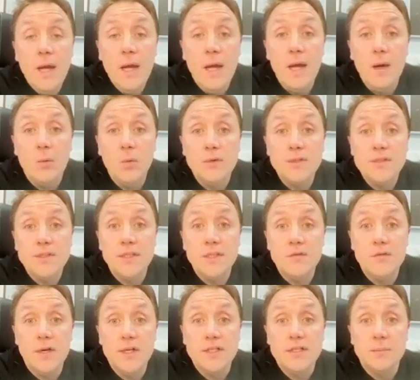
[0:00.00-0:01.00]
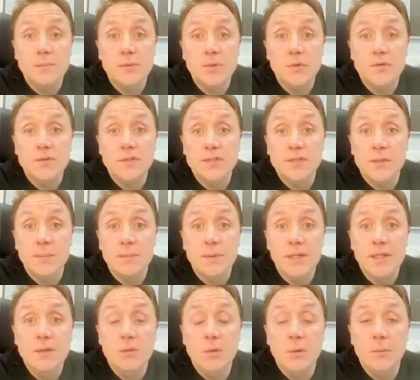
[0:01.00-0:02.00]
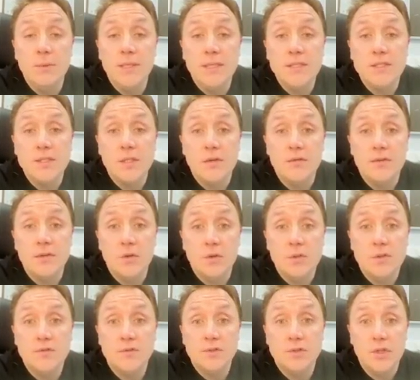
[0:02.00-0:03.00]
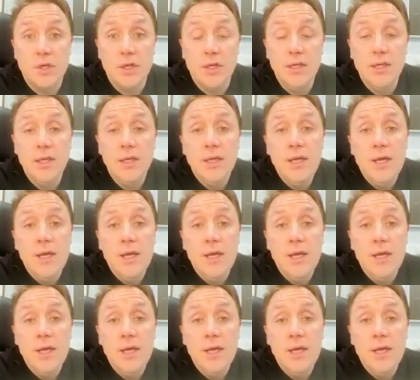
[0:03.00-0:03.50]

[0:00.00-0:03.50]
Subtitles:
Once the advice on proofs is complete, we would then serve a notice for trial,